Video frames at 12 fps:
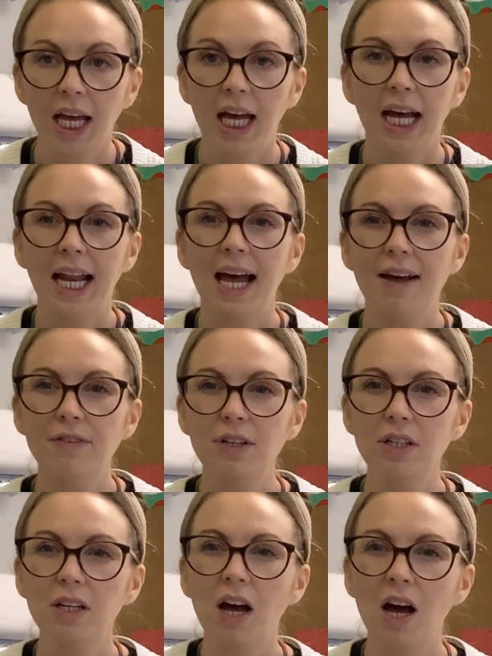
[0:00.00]
and have a
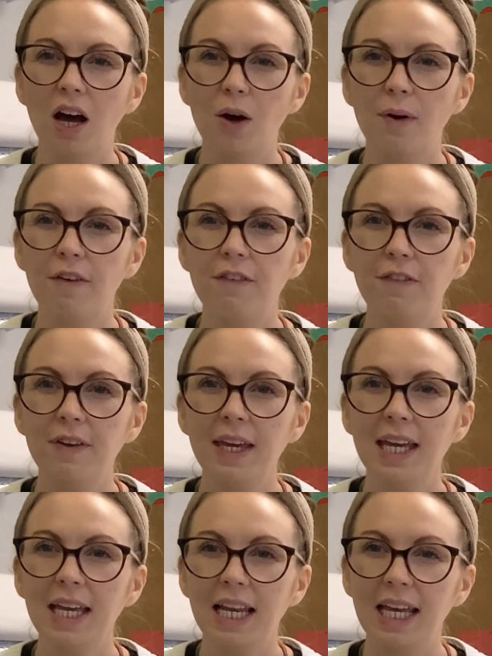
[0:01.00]
go at
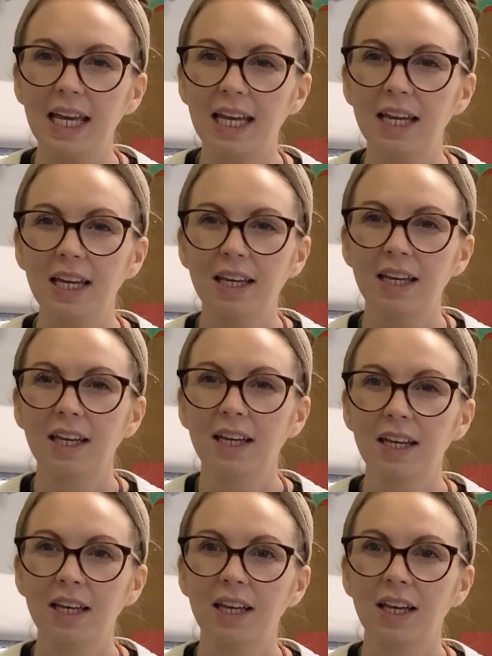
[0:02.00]
feeling
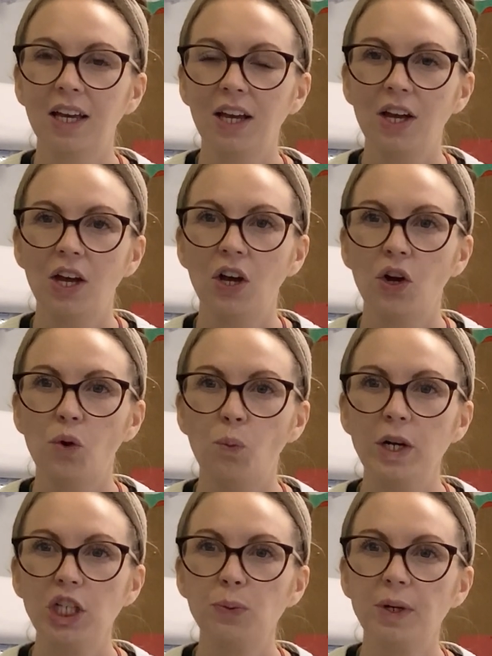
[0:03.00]

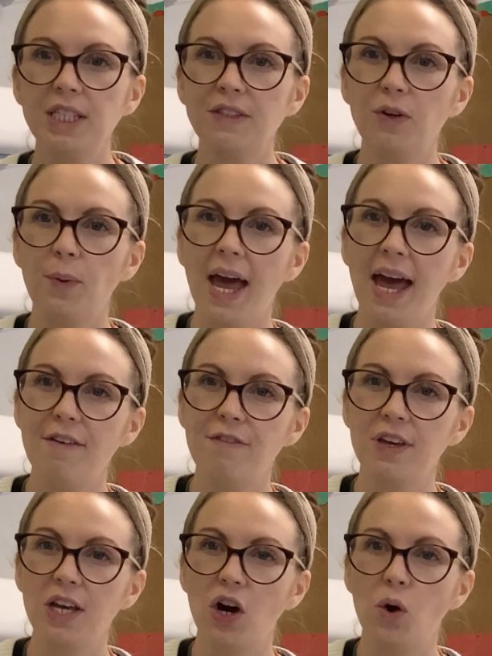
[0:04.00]
which ones feel
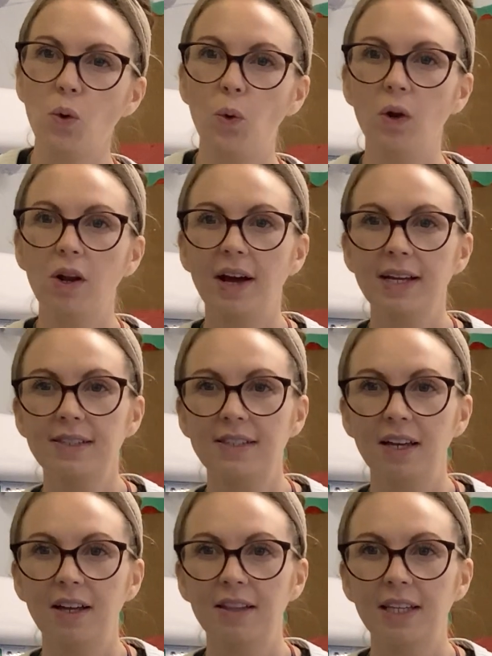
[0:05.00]
heavier or lighter
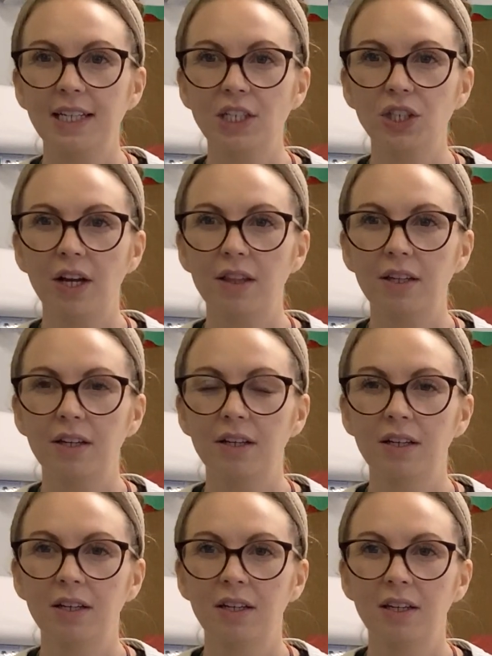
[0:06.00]
than each other.
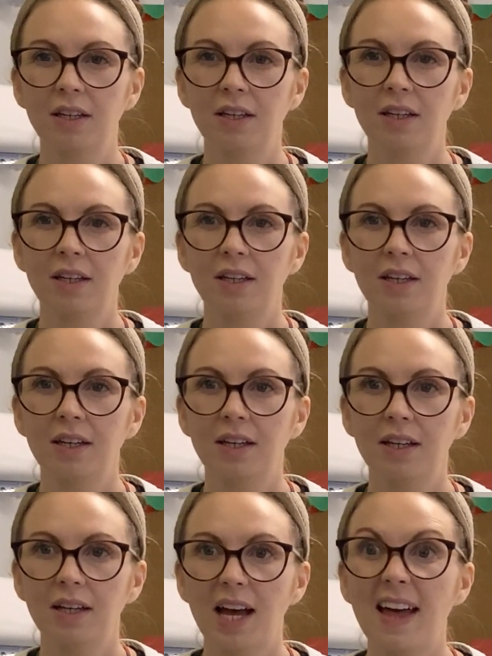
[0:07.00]

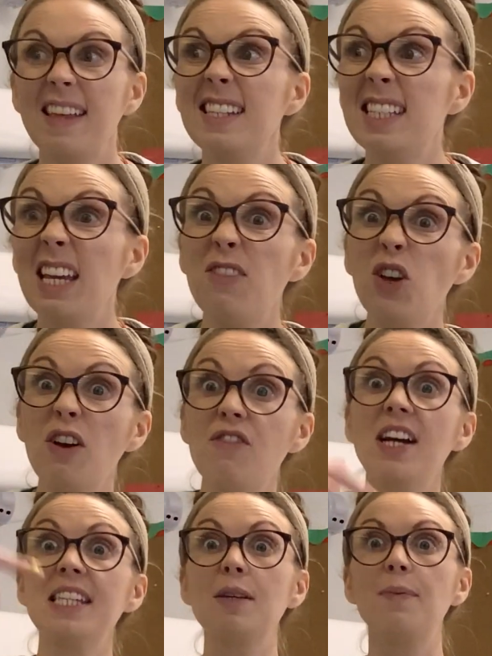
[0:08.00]
And then see if you can
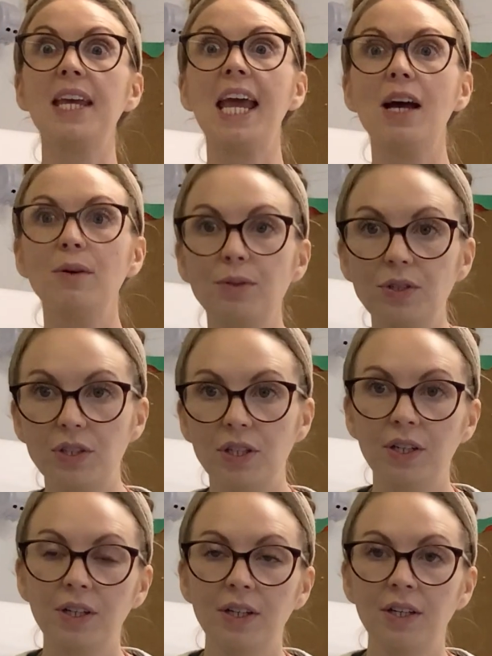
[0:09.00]
find something else
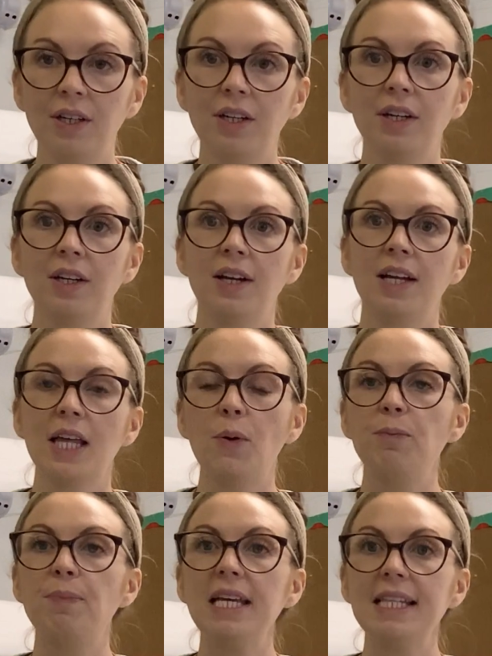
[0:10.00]
that
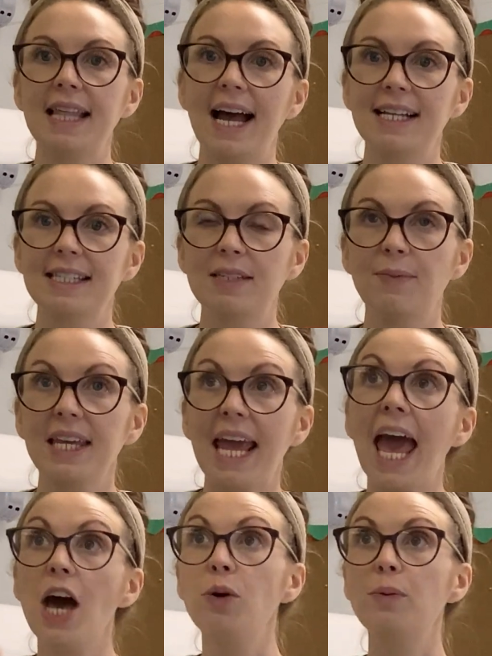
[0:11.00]
would beat that, something
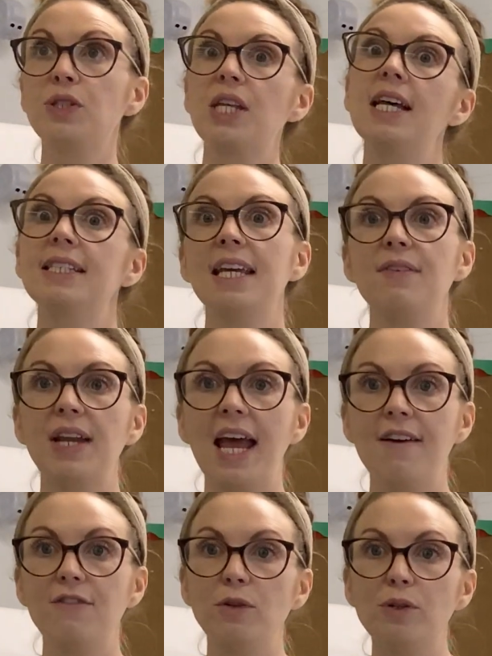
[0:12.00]
else that's even
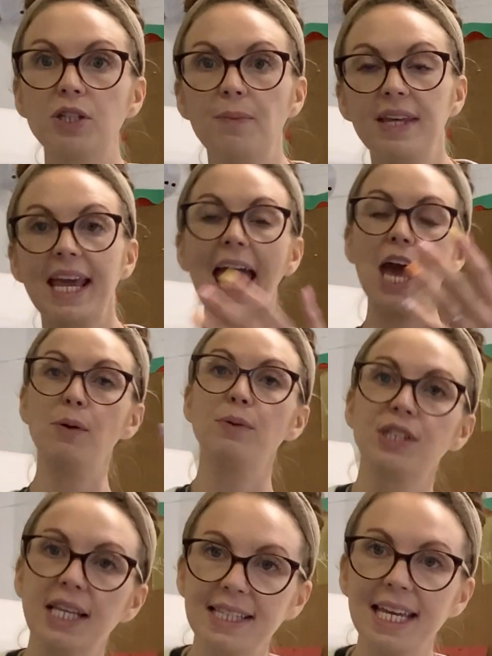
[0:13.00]
heavier or something else
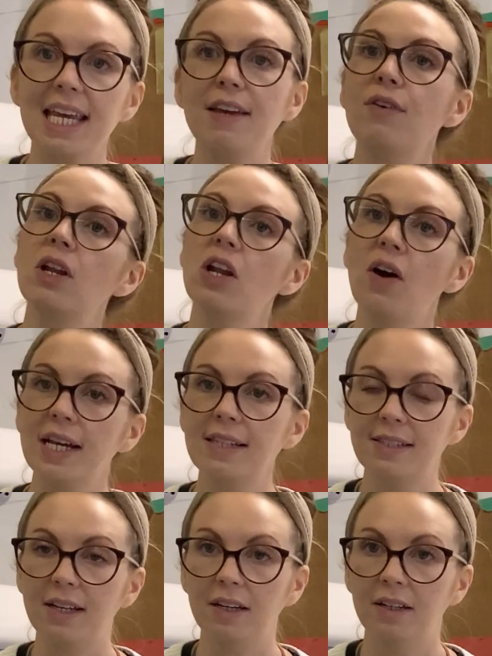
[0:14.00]
that's even
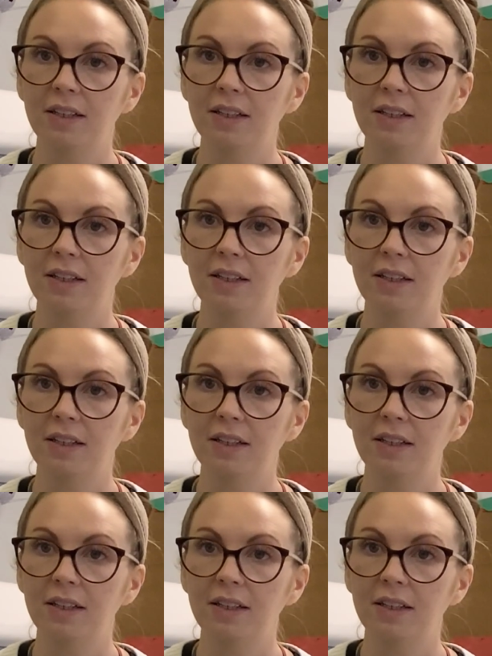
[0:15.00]
lighter.